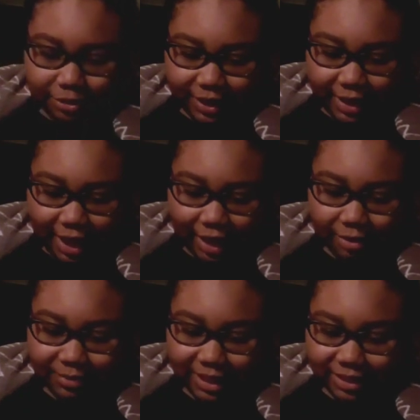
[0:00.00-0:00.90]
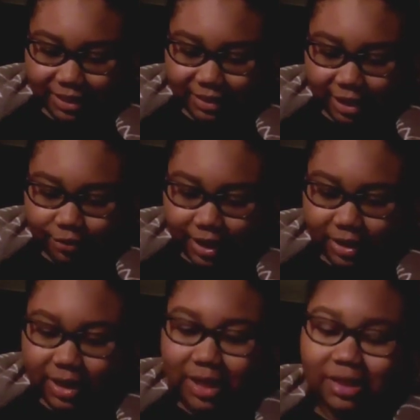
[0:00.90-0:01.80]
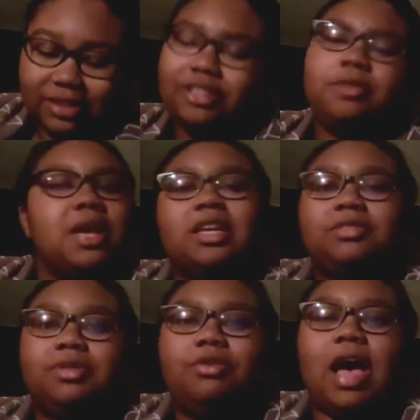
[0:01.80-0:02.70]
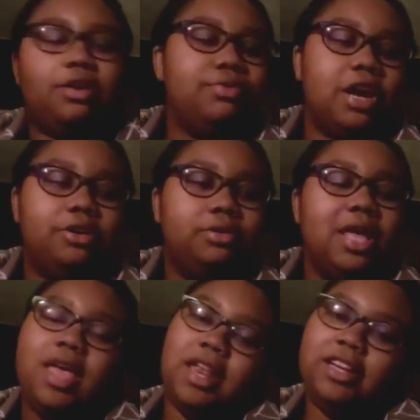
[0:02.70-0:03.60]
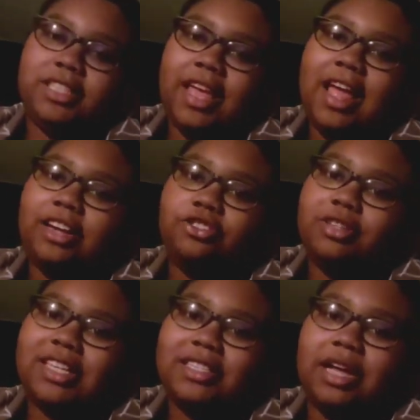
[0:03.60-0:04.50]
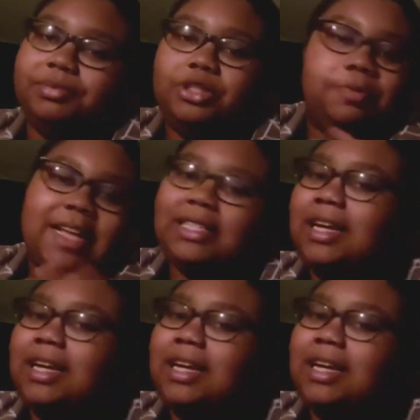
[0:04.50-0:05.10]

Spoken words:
Favorite book to movie adaptation that you read this year? To be honest with you, I don't know. And here's the thing: I